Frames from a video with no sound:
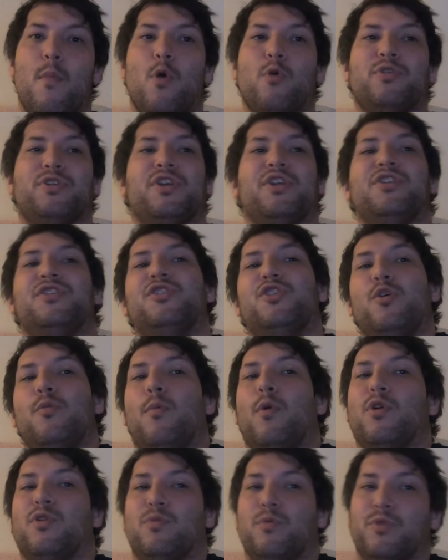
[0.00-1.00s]
Most
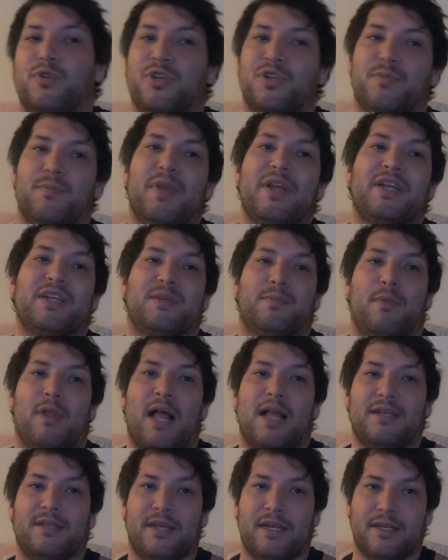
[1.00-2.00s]
consumers will just mix
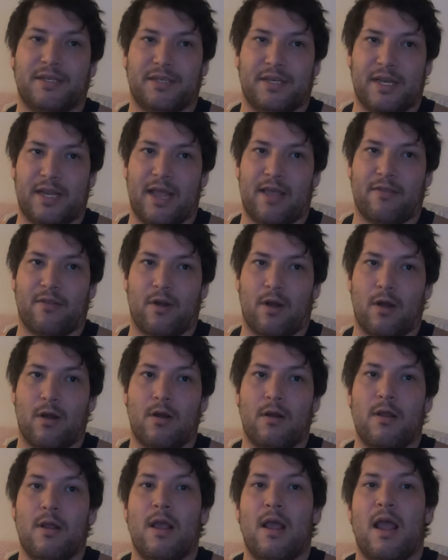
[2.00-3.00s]
plastics together,
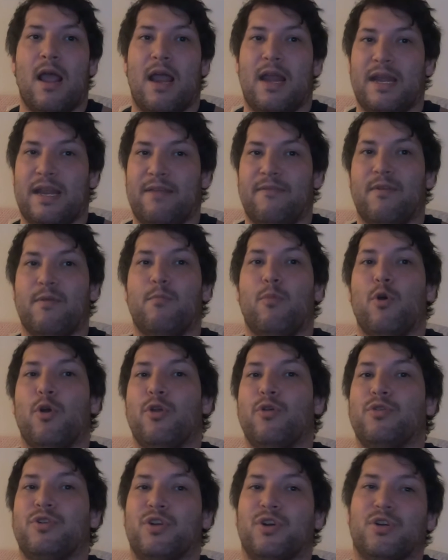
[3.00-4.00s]
and even
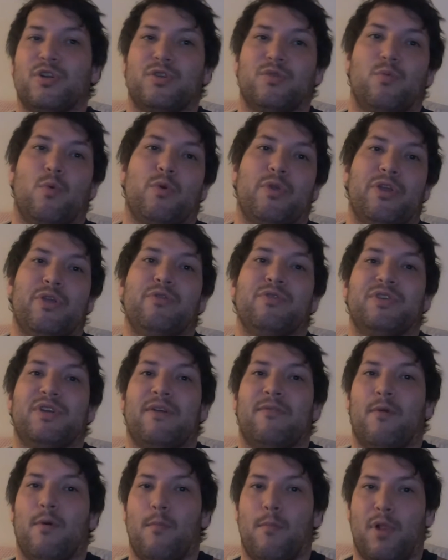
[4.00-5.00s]
producers will use
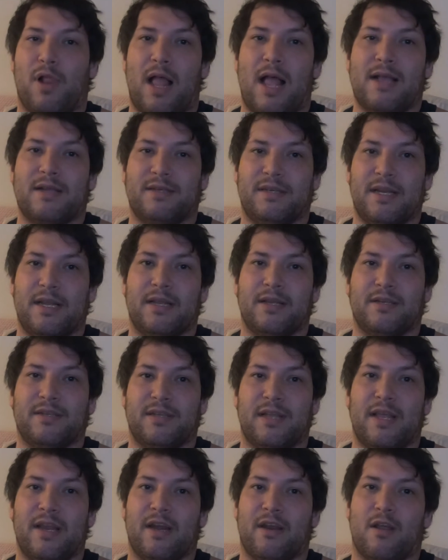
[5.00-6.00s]
different
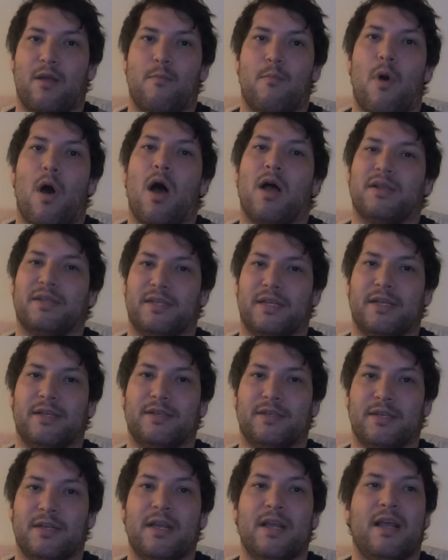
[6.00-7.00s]
plastics and a
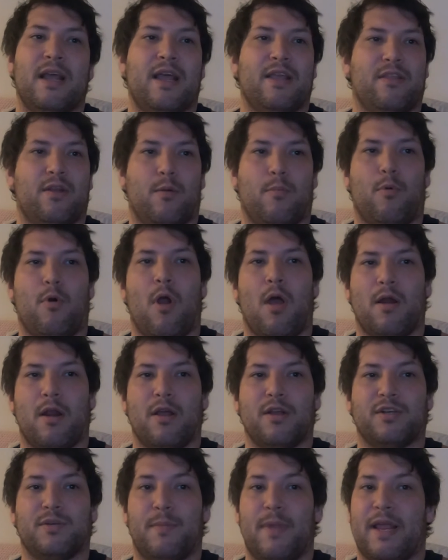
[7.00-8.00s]
composite in their
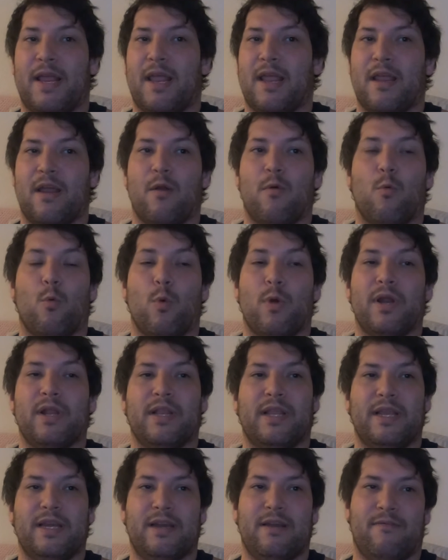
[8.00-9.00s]
product, making it
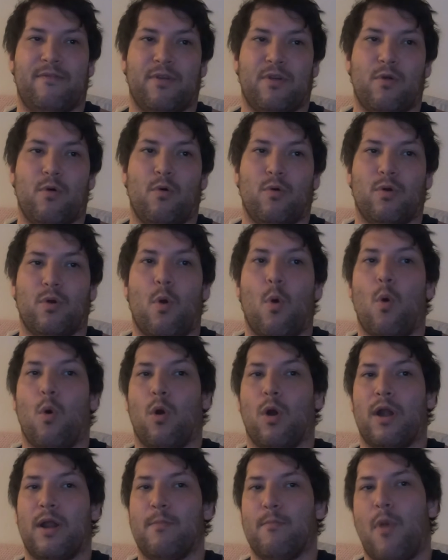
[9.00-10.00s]
really difficult
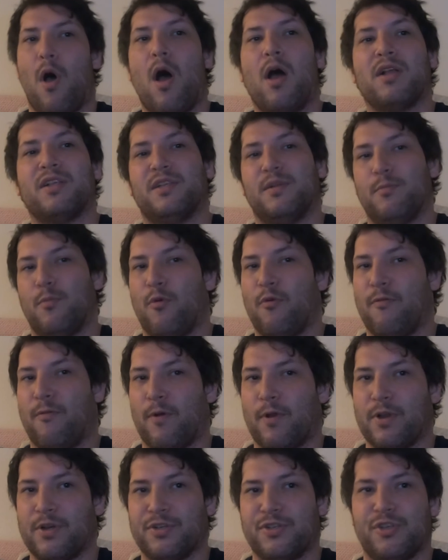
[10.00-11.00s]
or impossible for
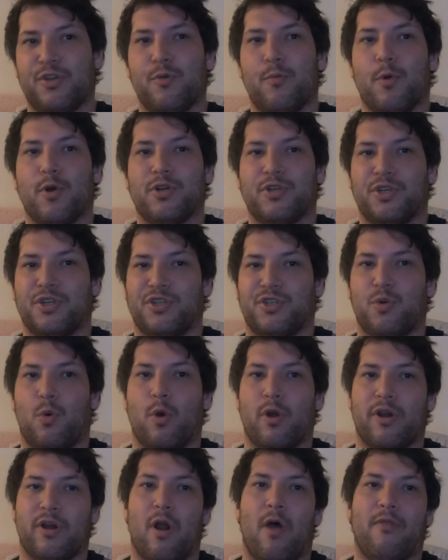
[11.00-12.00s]
consumers to
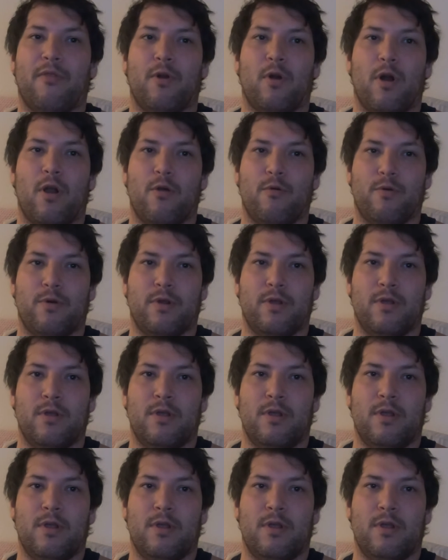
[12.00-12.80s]
sort it on their own.